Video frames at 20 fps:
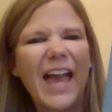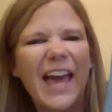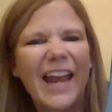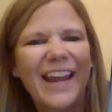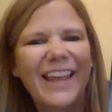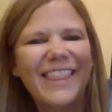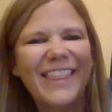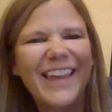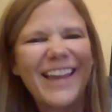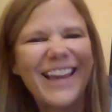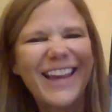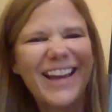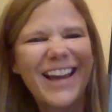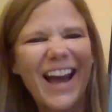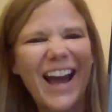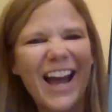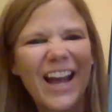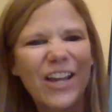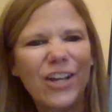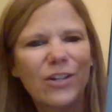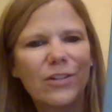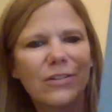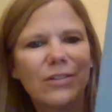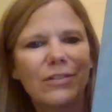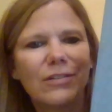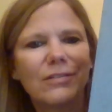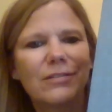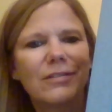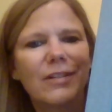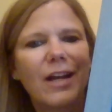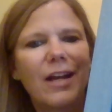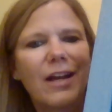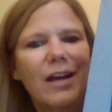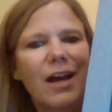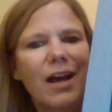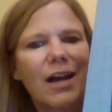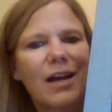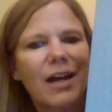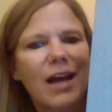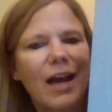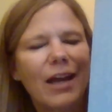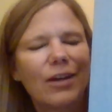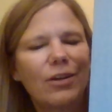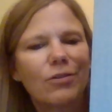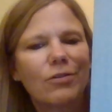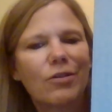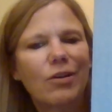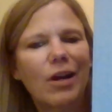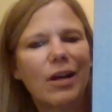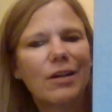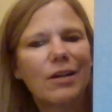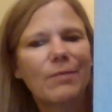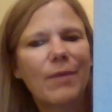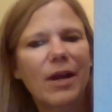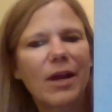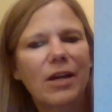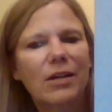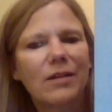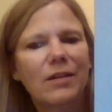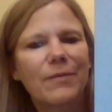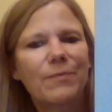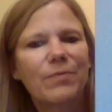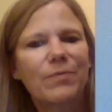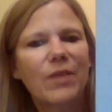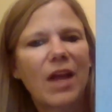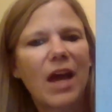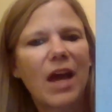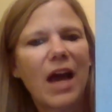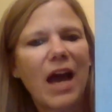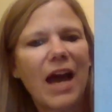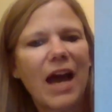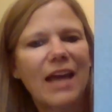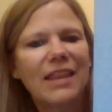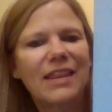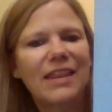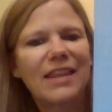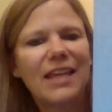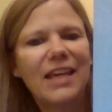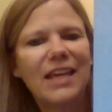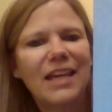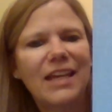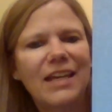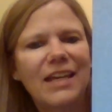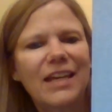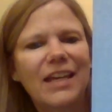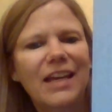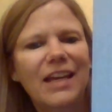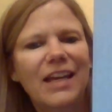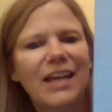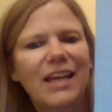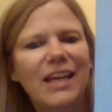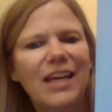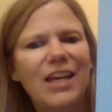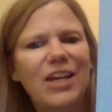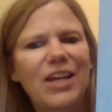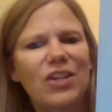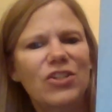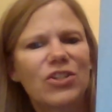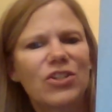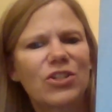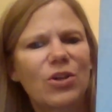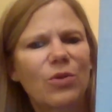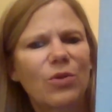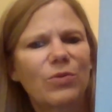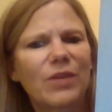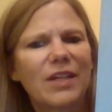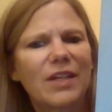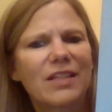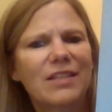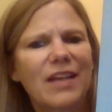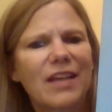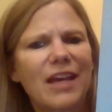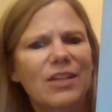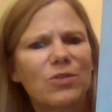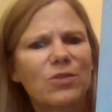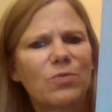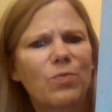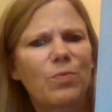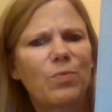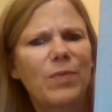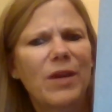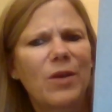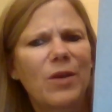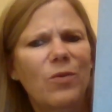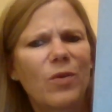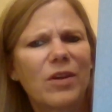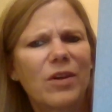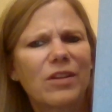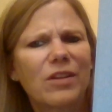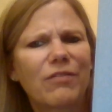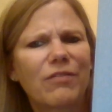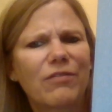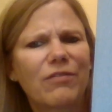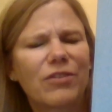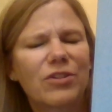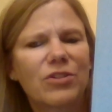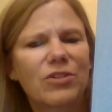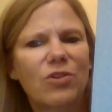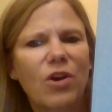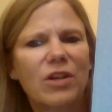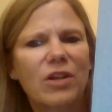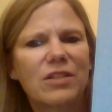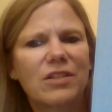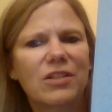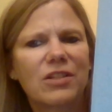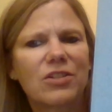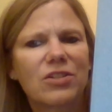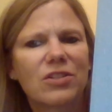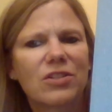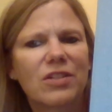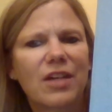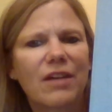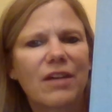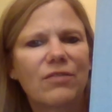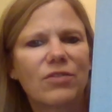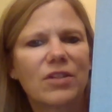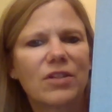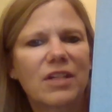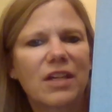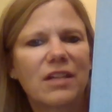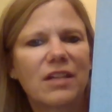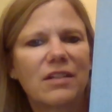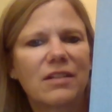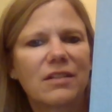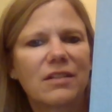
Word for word: And I think Kyle, Kyle Kreckmeyer, I think he showed this as being one of the first cross stitches he did.